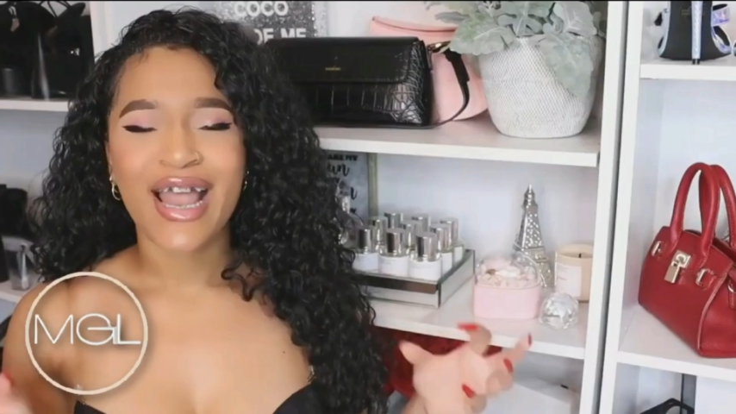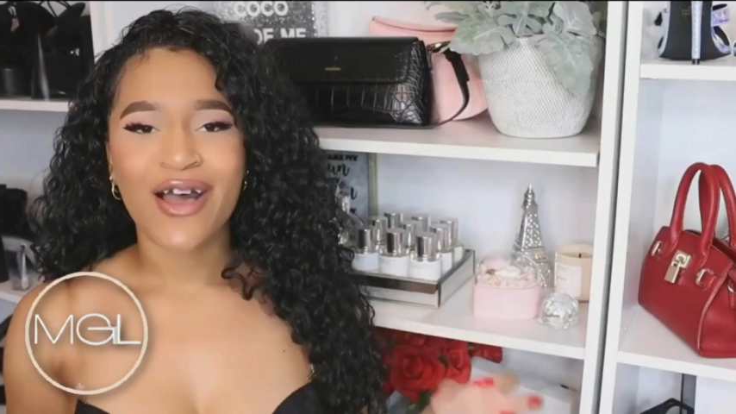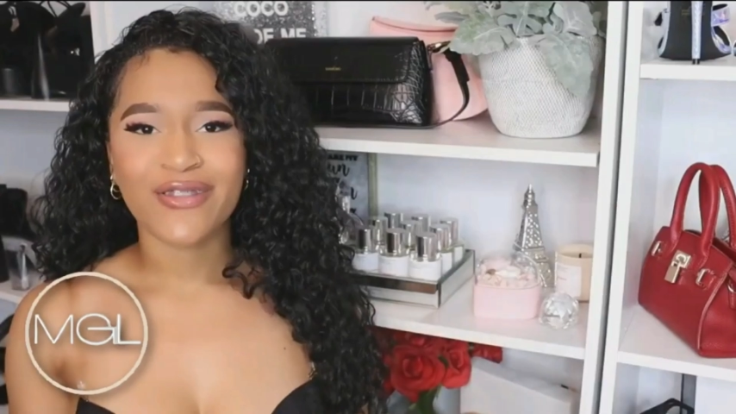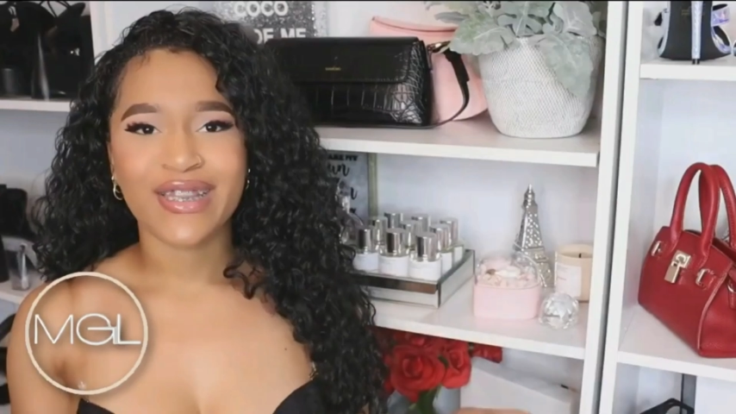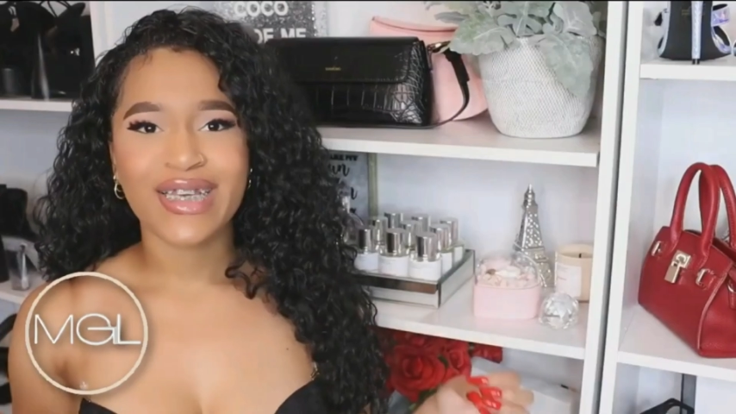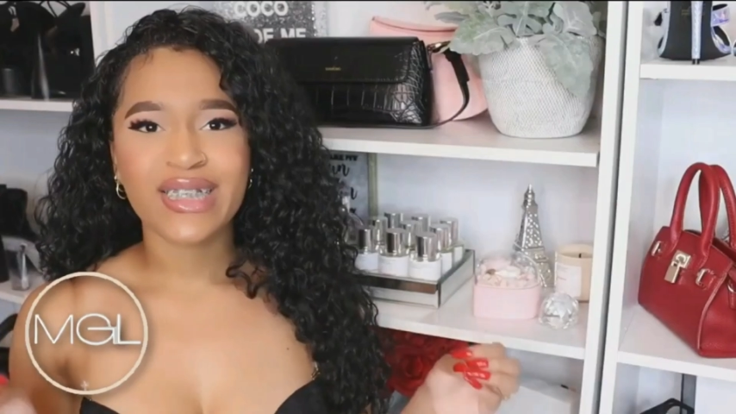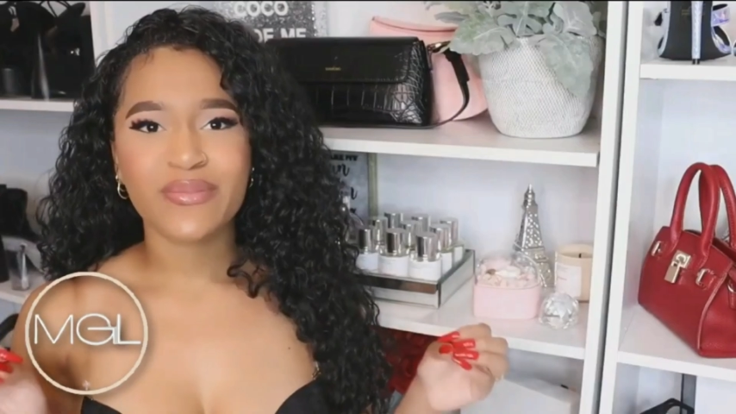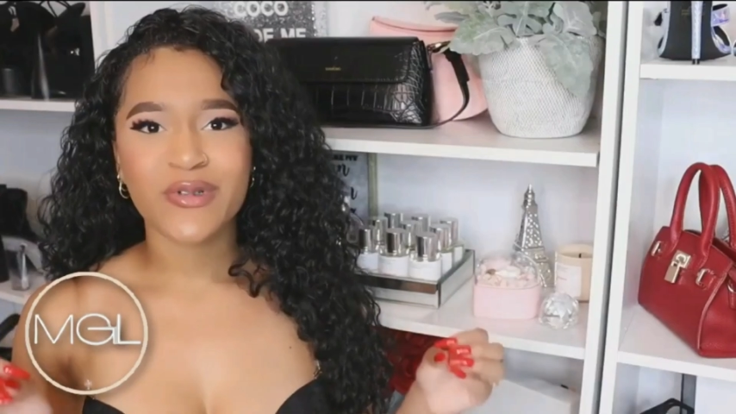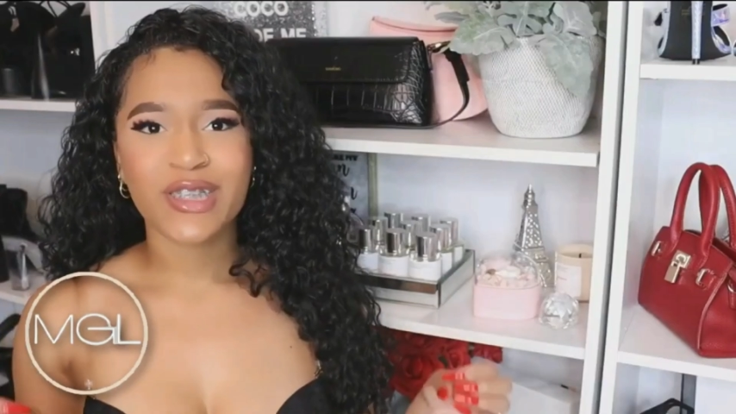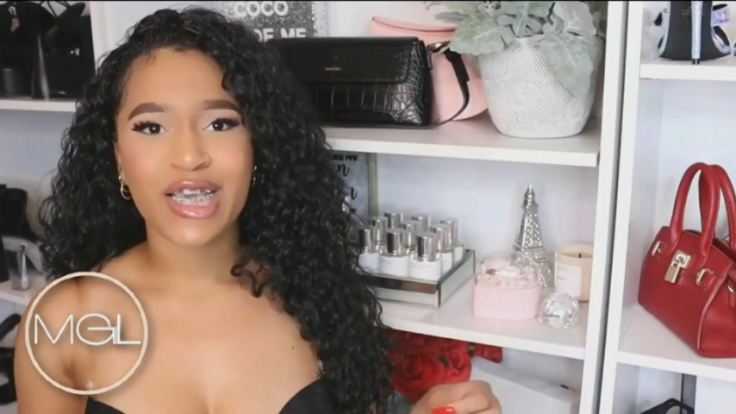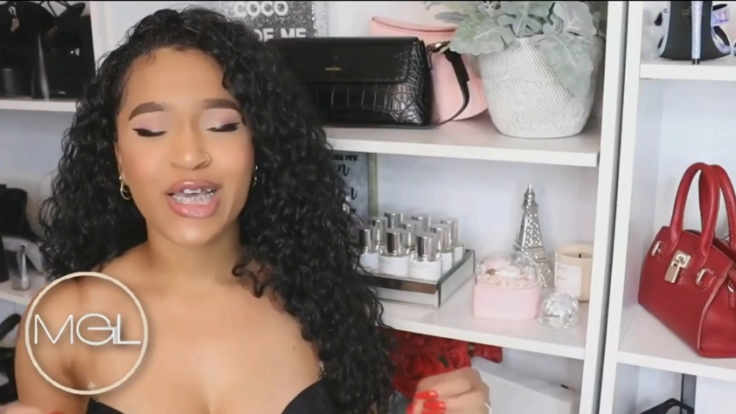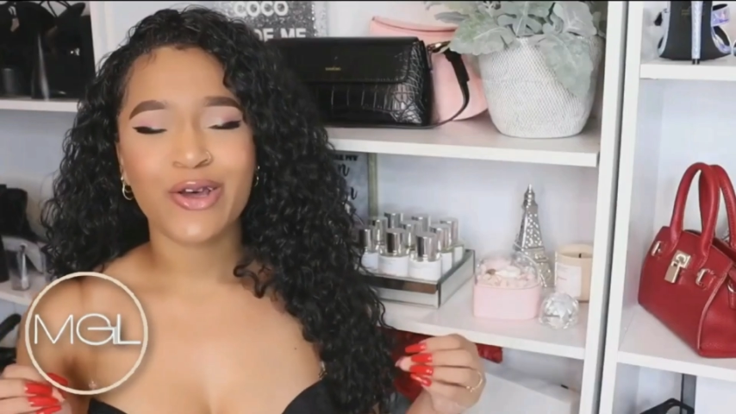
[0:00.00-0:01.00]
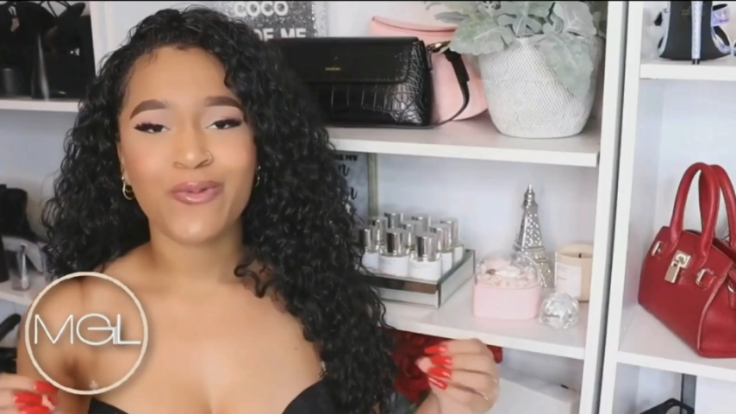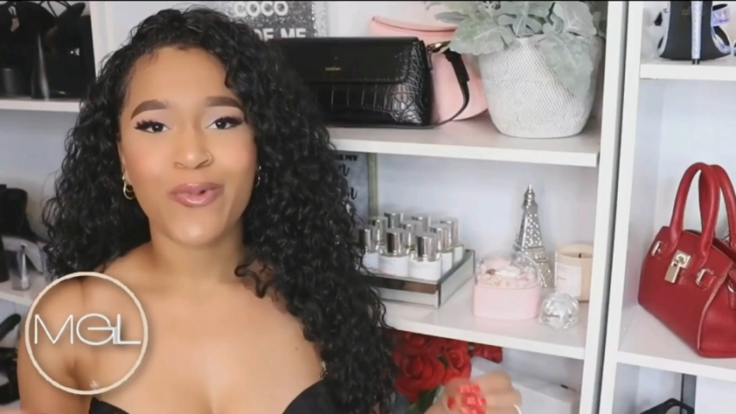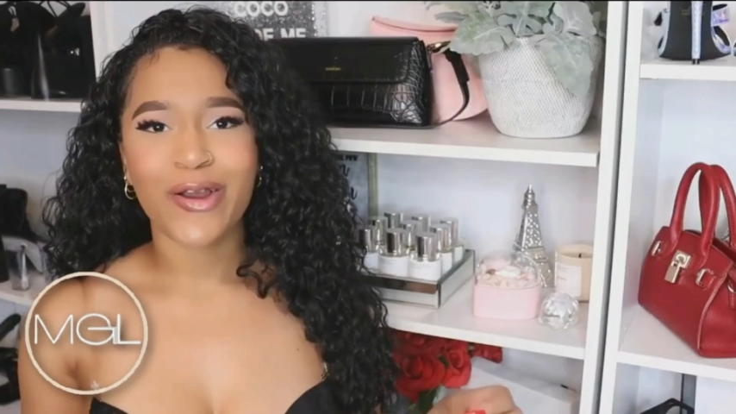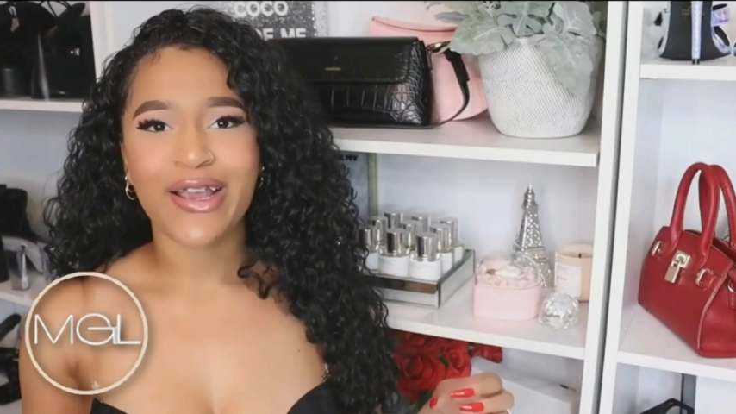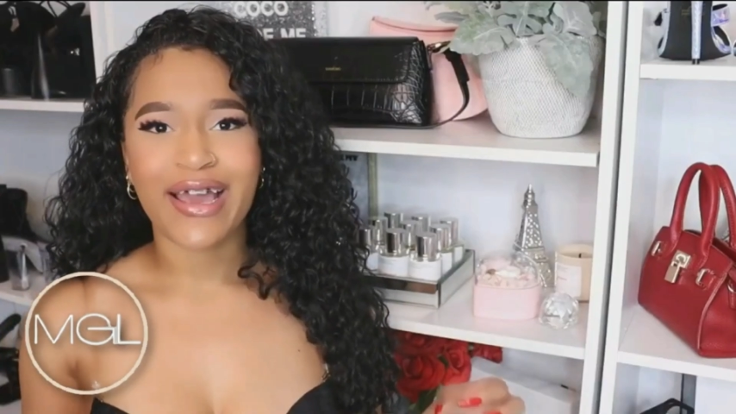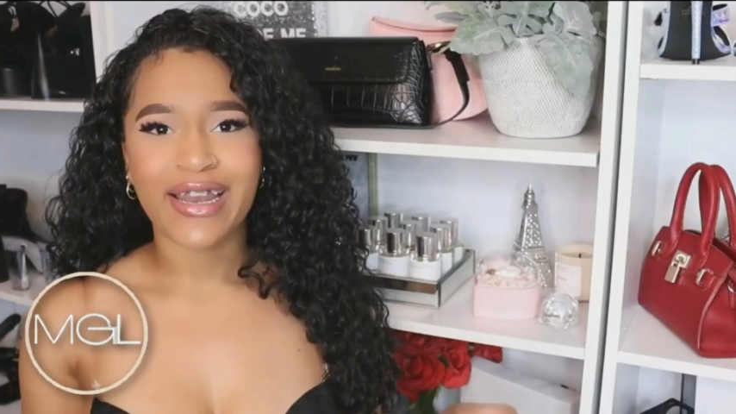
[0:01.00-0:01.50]
Now, this particular
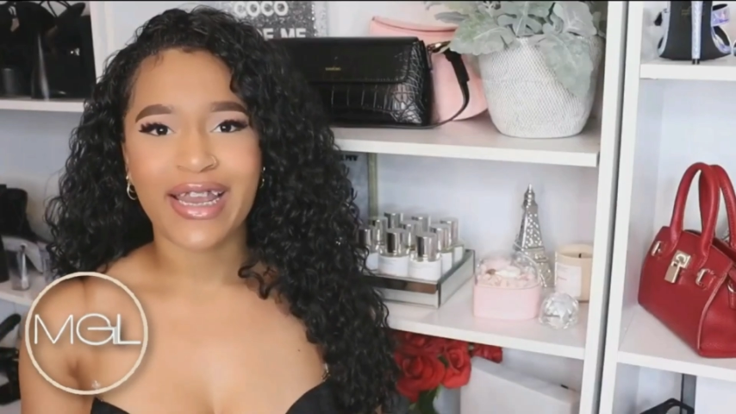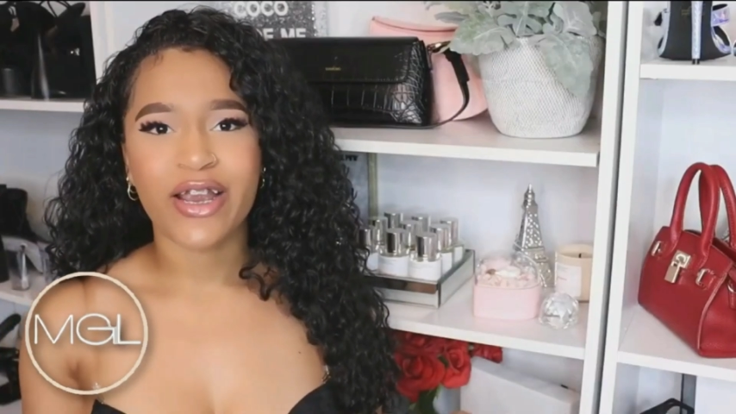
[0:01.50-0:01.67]
workout